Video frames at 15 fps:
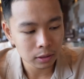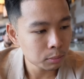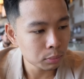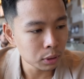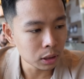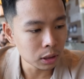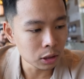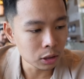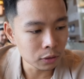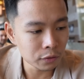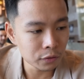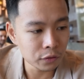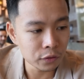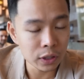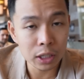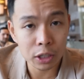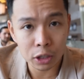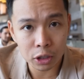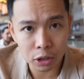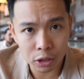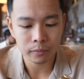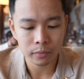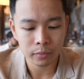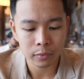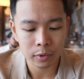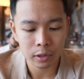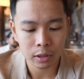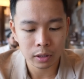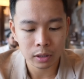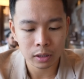Put a little vinegar right
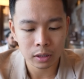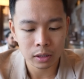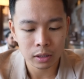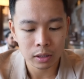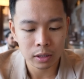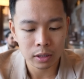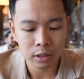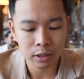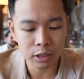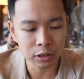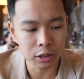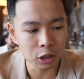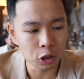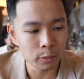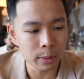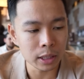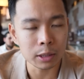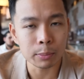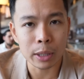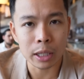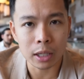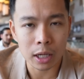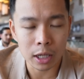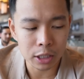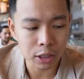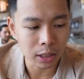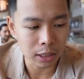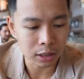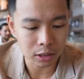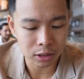here, just a little bit depending on how you like the